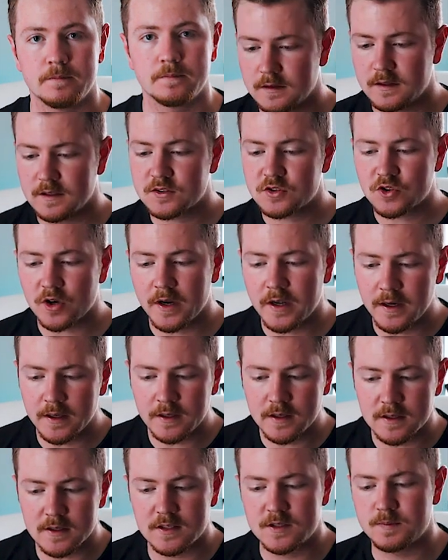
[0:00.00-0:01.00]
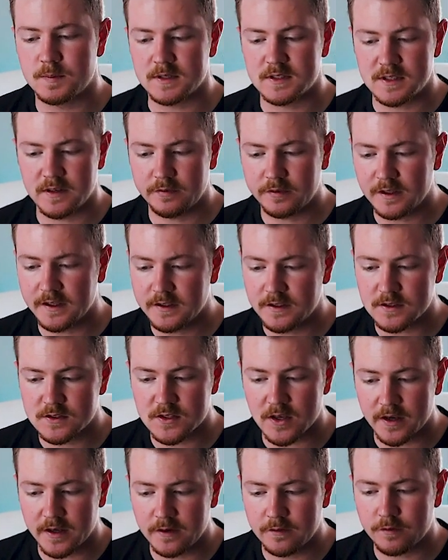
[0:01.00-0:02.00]
This training is specifically
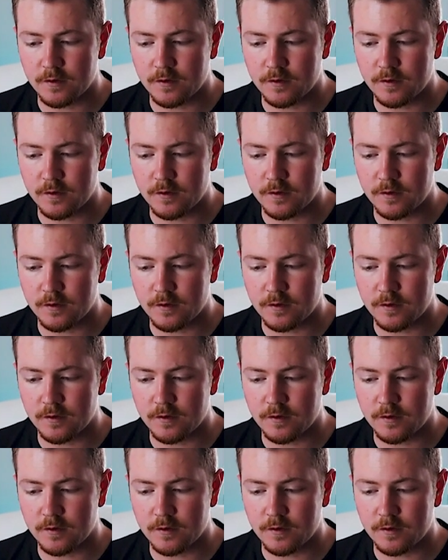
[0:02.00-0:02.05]
designed